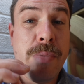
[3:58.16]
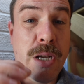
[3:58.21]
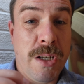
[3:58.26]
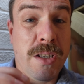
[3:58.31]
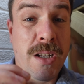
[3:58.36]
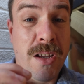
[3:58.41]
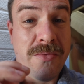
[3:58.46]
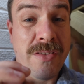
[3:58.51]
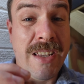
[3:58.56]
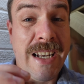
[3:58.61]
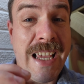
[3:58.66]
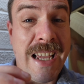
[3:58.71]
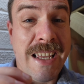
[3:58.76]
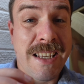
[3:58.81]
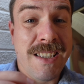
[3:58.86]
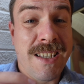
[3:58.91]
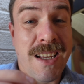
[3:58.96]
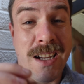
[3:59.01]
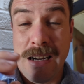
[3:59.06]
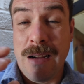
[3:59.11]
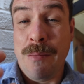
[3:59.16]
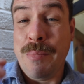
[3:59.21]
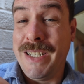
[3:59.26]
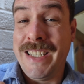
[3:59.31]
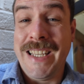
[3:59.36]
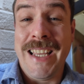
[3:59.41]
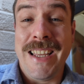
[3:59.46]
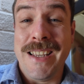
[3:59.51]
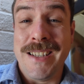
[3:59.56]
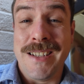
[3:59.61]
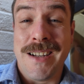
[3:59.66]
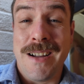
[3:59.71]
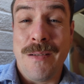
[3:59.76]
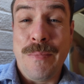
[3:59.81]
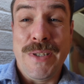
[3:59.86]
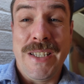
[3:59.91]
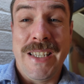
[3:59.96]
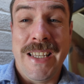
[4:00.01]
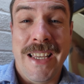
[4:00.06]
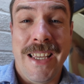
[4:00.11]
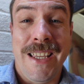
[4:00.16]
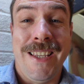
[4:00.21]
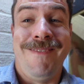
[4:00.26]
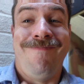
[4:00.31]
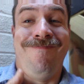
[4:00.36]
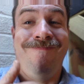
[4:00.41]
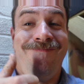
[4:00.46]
But nonetheless, a cup of tea is a cup of tea.